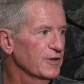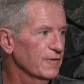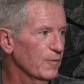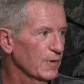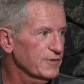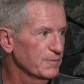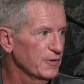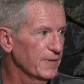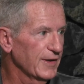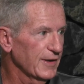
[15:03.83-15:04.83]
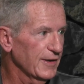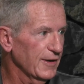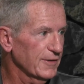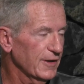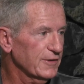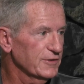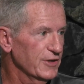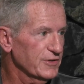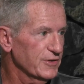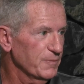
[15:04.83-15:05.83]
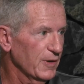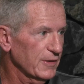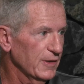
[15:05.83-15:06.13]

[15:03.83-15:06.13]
of what's moving in and out of that congested parking lot.